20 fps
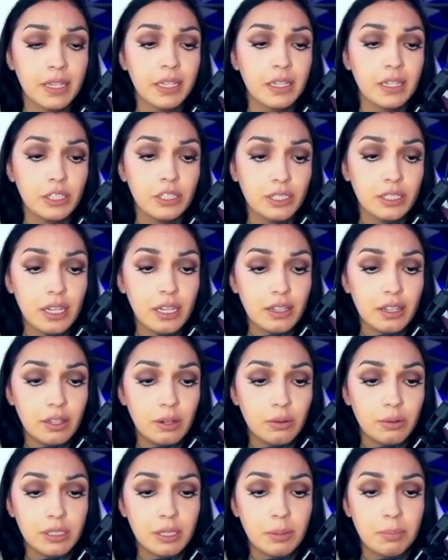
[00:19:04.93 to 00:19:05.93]
She said that
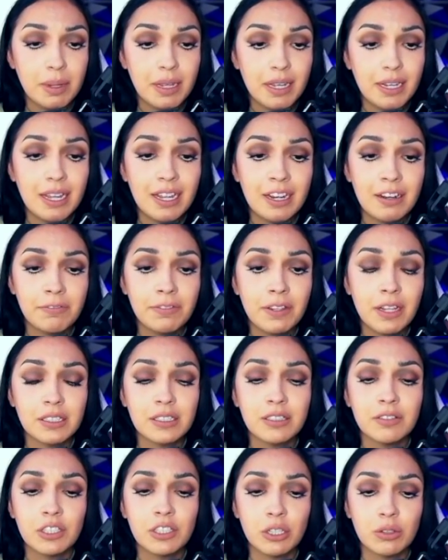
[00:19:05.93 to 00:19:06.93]
there was a big
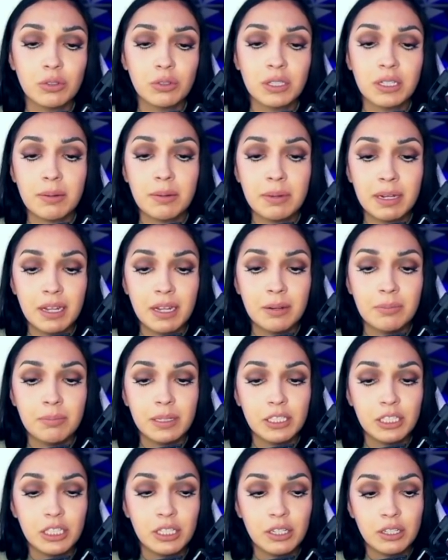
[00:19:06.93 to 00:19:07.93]
influx of children coming in,
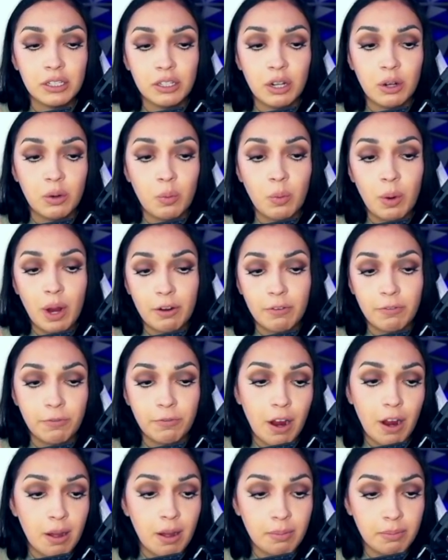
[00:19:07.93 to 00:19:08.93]
but she didn't know where
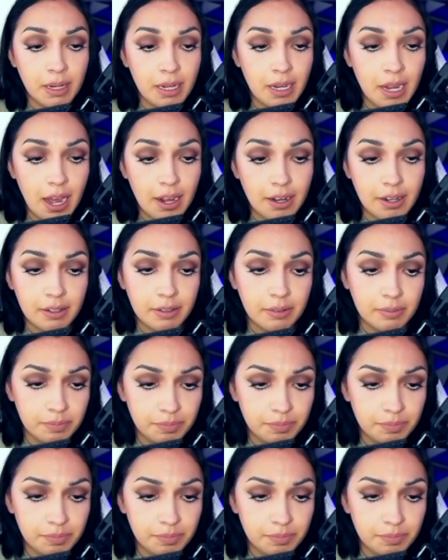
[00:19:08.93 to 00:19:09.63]
from, he added.